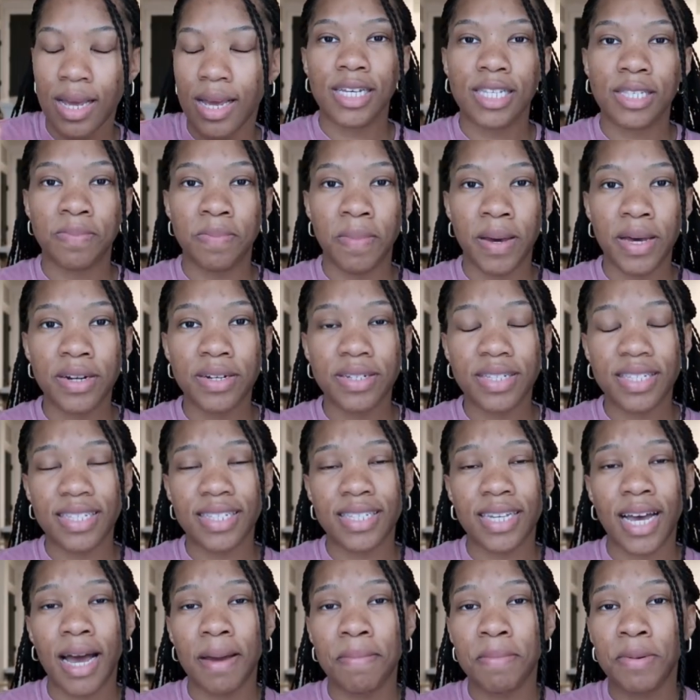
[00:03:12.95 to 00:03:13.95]
It's better to
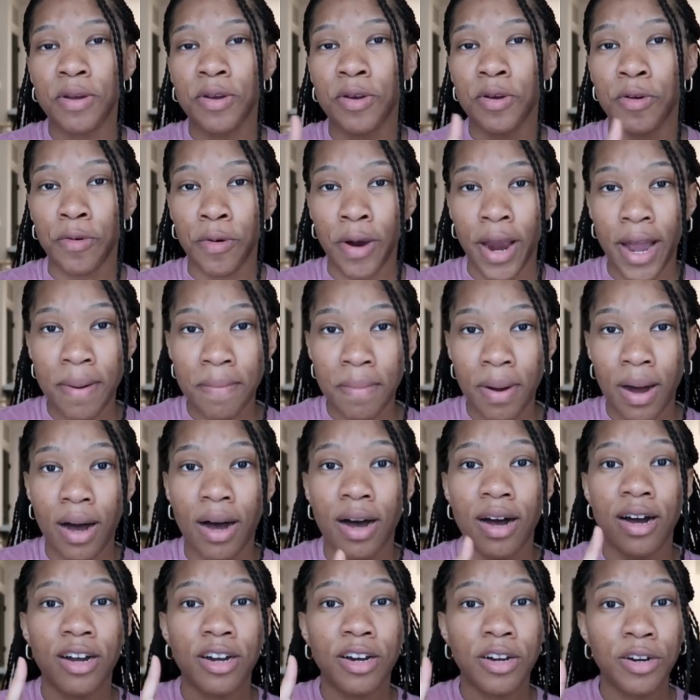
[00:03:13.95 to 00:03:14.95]
type
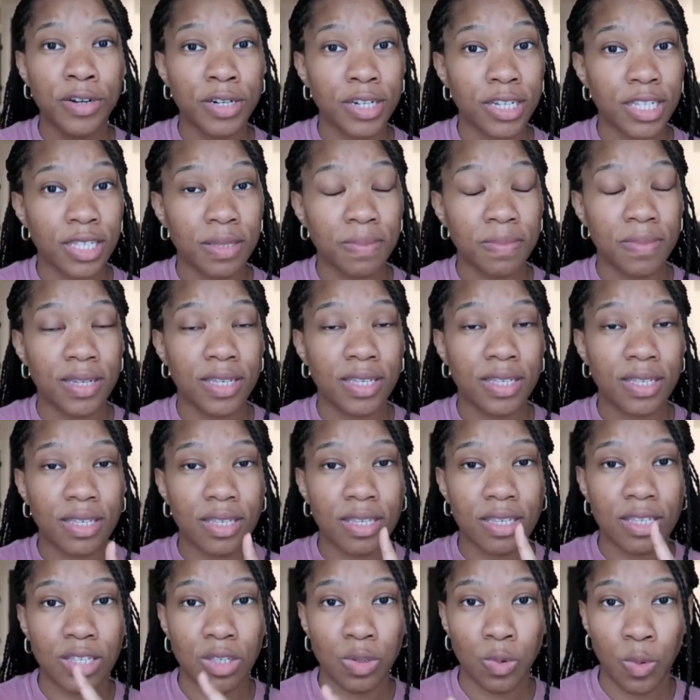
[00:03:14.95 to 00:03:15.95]
grandma Christmas
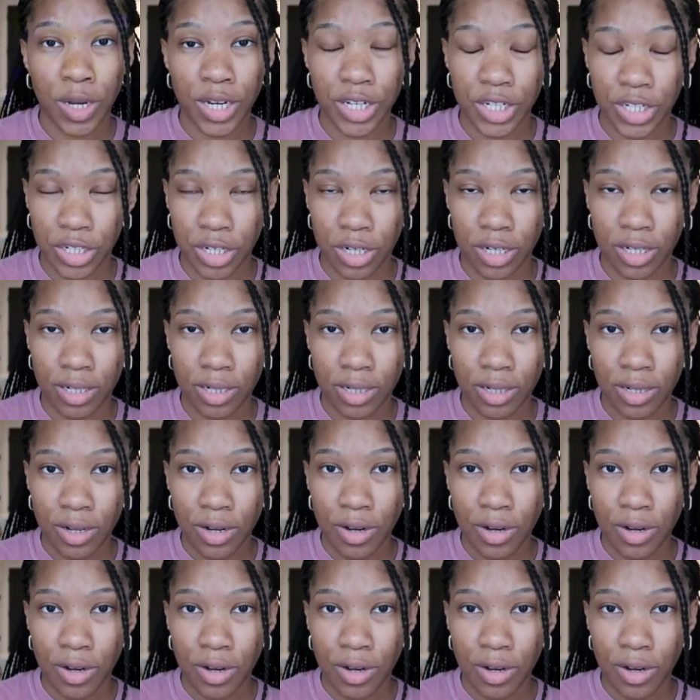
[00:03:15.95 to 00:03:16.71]
sweatshirt,